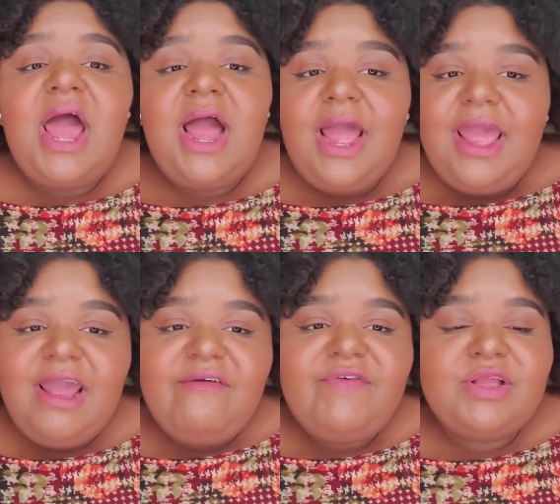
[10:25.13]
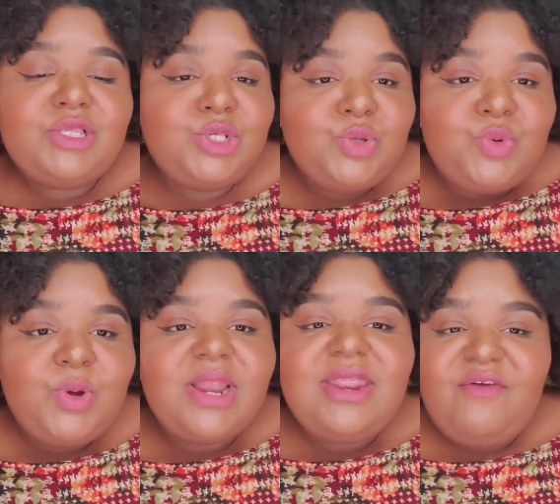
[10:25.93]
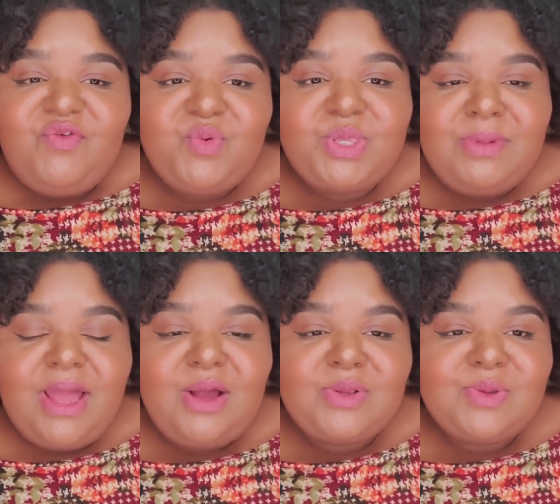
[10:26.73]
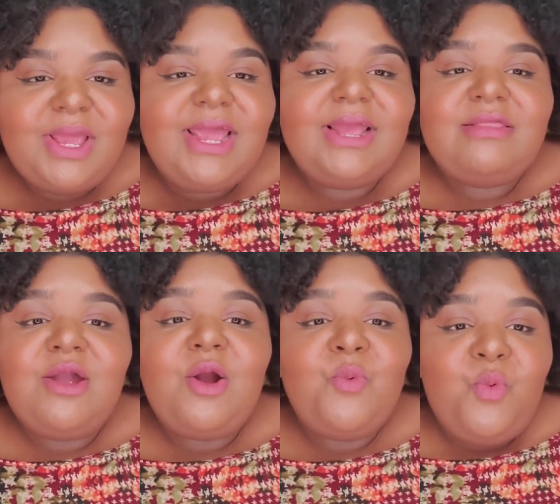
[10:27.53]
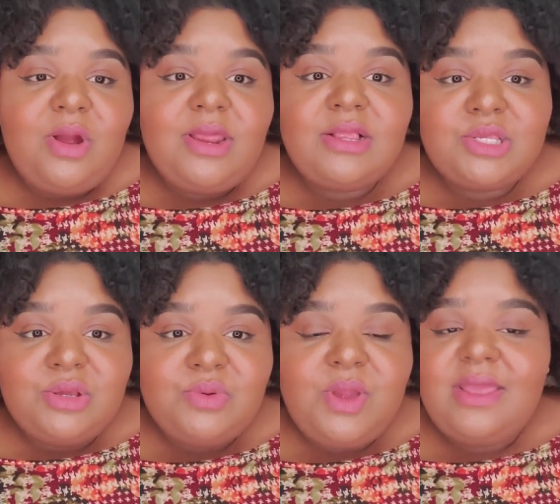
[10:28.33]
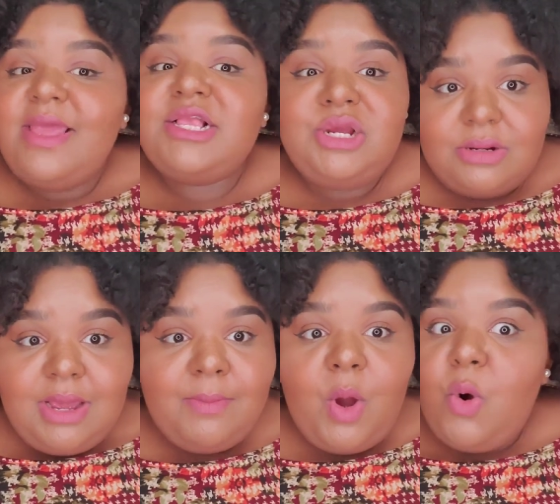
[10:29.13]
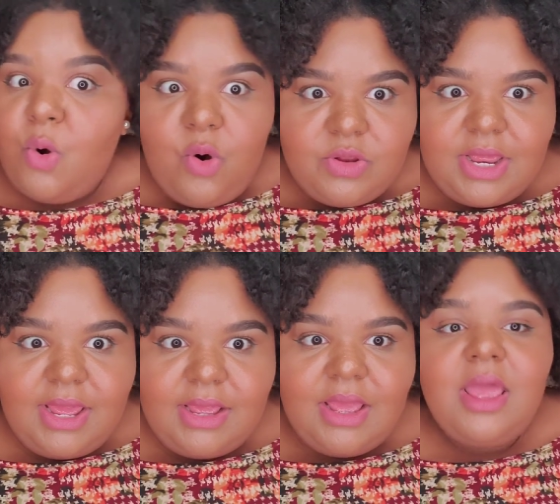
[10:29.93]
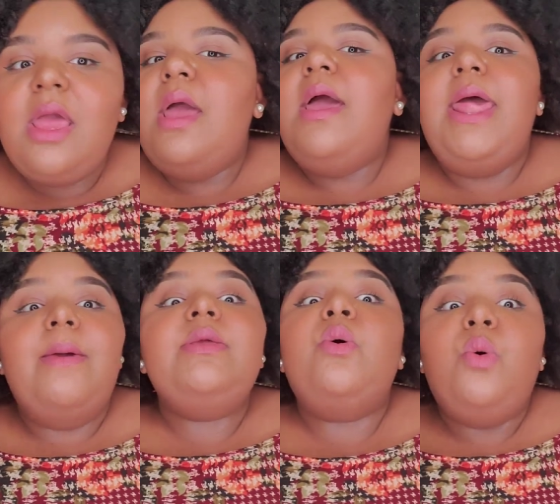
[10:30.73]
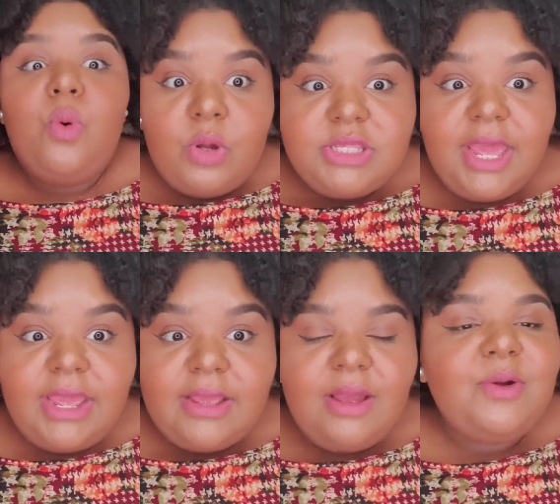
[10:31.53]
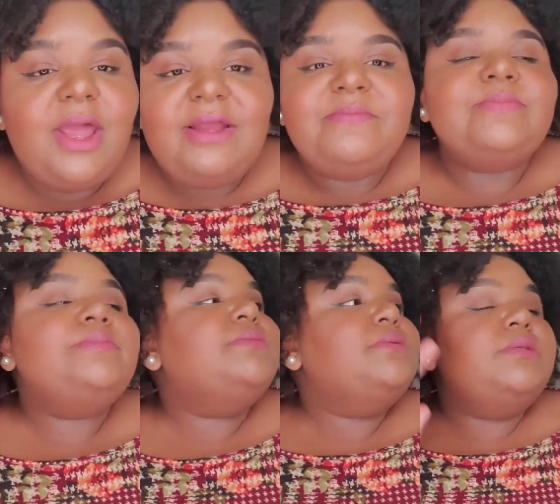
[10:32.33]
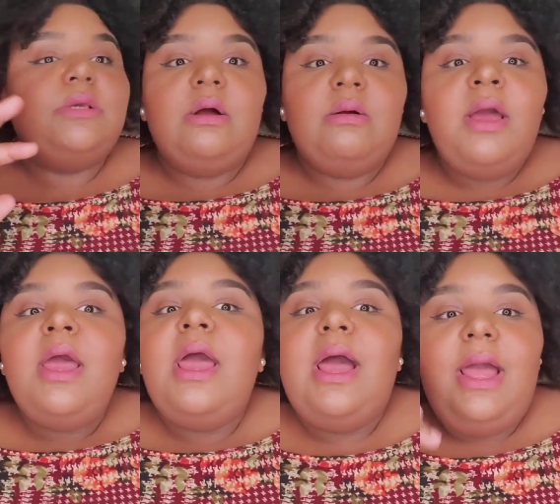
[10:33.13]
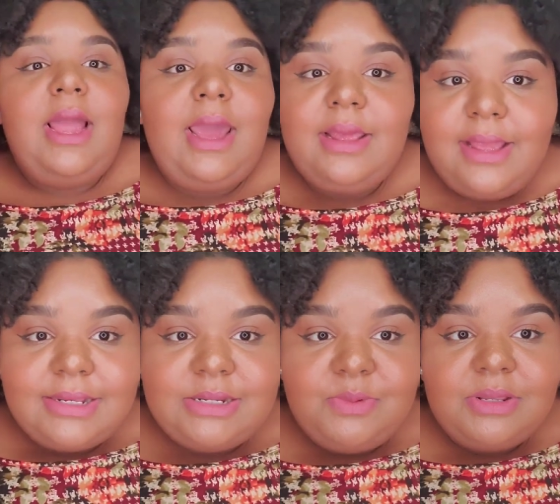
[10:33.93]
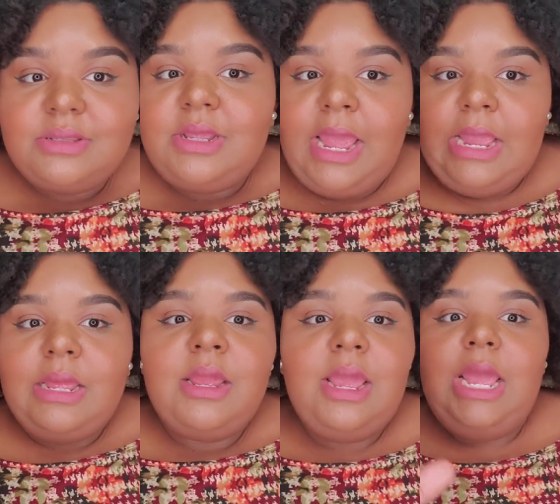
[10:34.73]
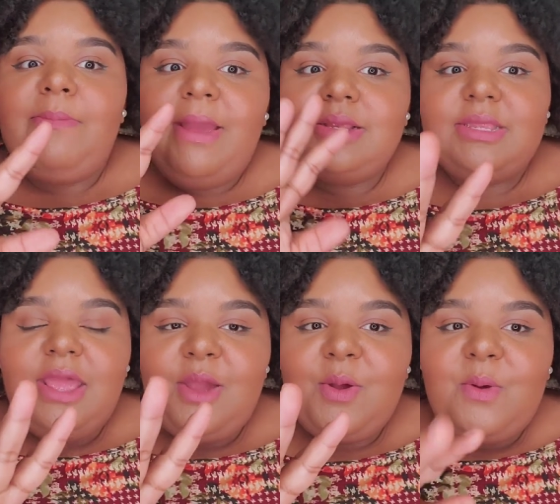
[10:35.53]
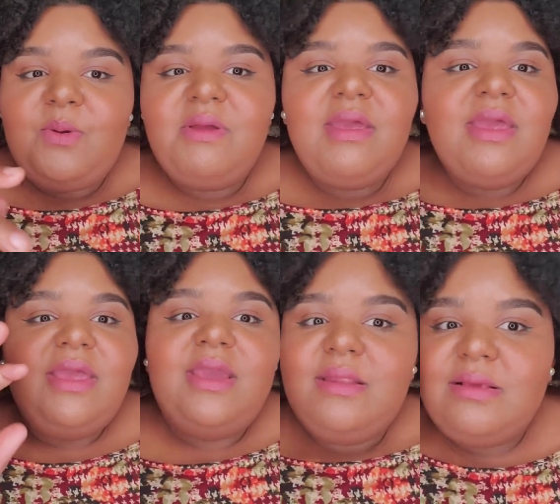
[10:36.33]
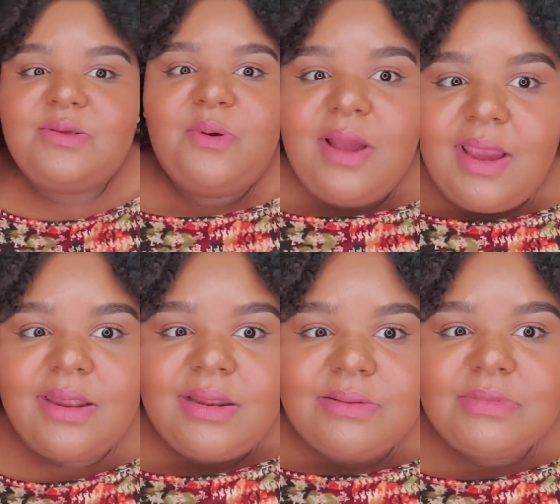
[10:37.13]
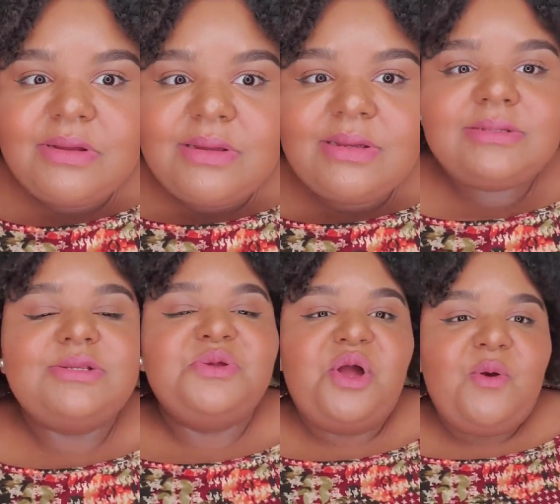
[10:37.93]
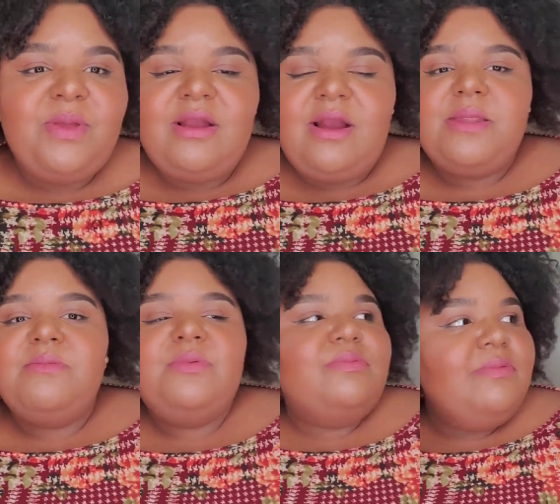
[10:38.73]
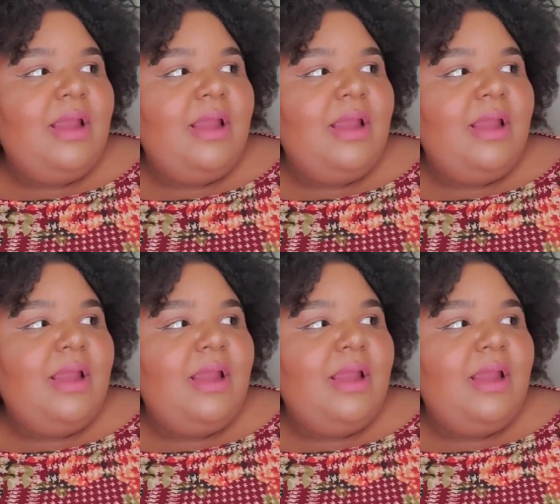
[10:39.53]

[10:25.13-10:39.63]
I have two nephews in my house, okay? They are one and two, and they turn up all day. And I mean all day, okay? So I gotta catch it when like everybody's down and it's quiet in this mug, so y'all don't be hearing them